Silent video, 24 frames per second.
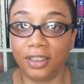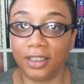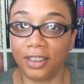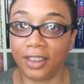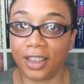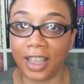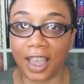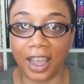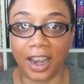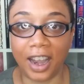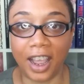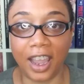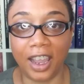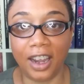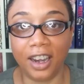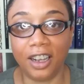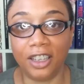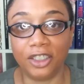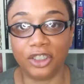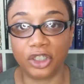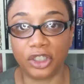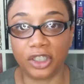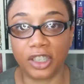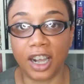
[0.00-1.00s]
that
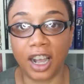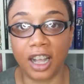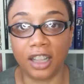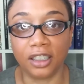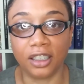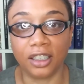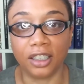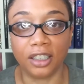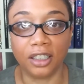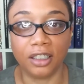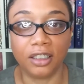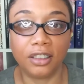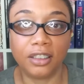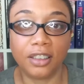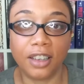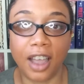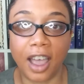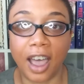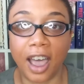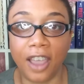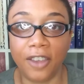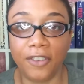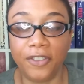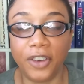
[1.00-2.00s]
$800
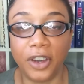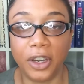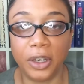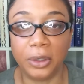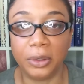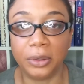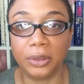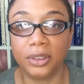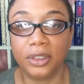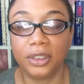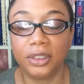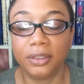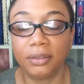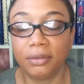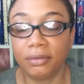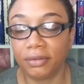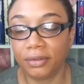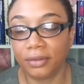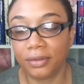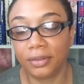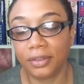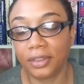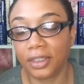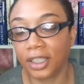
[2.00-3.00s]
iPhone,
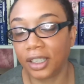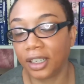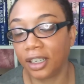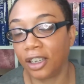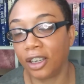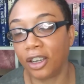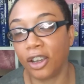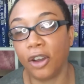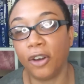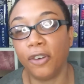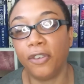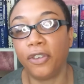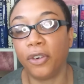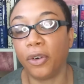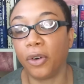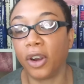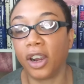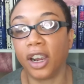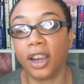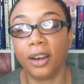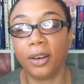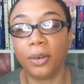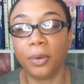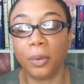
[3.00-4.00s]
go
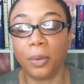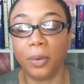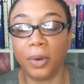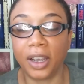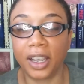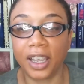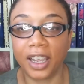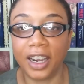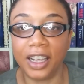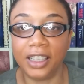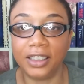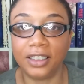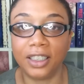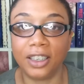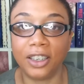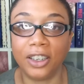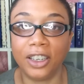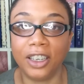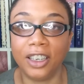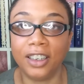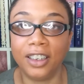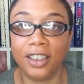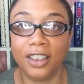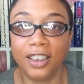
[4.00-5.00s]
for it. What can I tell
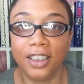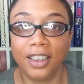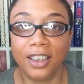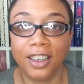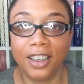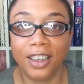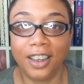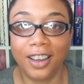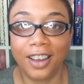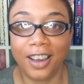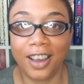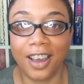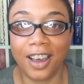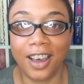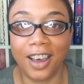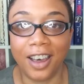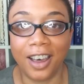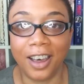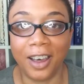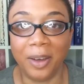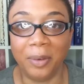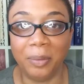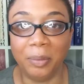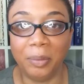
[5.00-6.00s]
you?
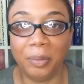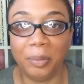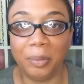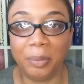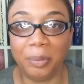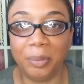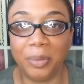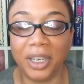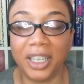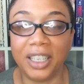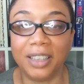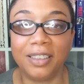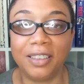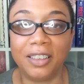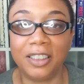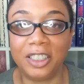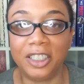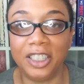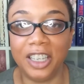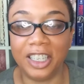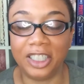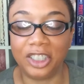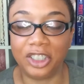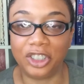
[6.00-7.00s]
But
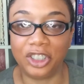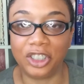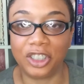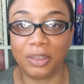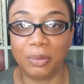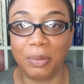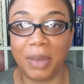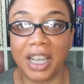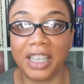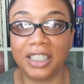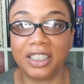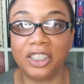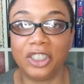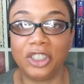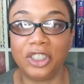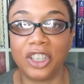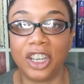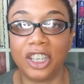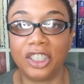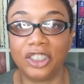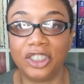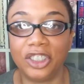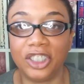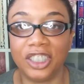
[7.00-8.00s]
it's just my
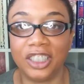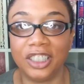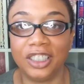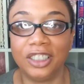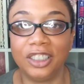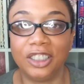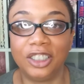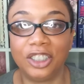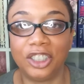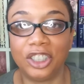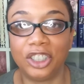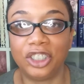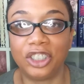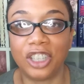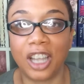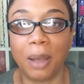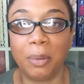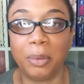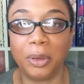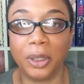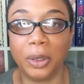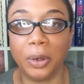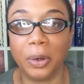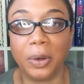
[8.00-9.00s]
suggestion to
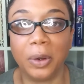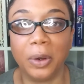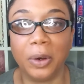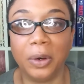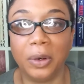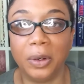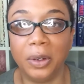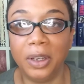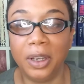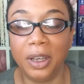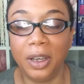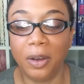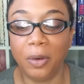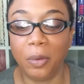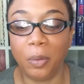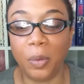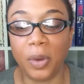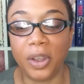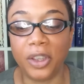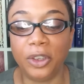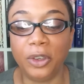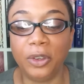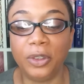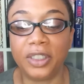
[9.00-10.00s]
shop local
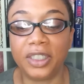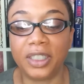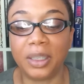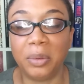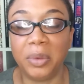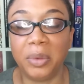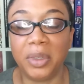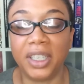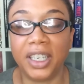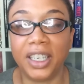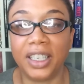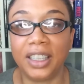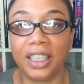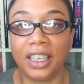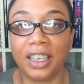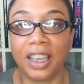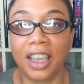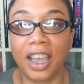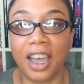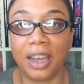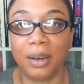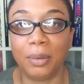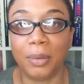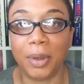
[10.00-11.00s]
when you stimulate the
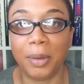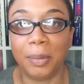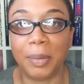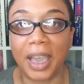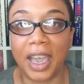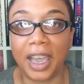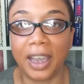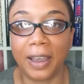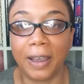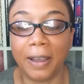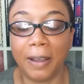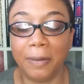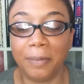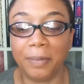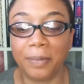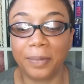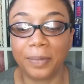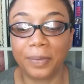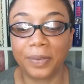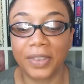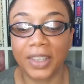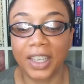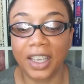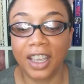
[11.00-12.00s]
economy back up.
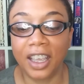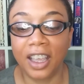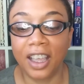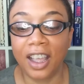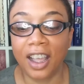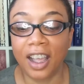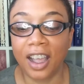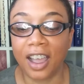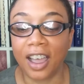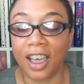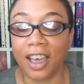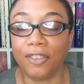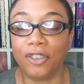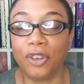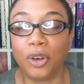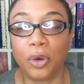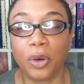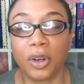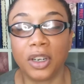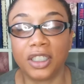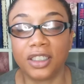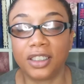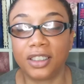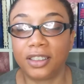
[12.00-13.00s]
Of
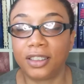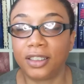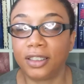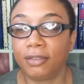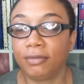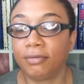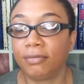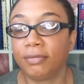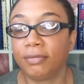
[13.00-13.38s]
course,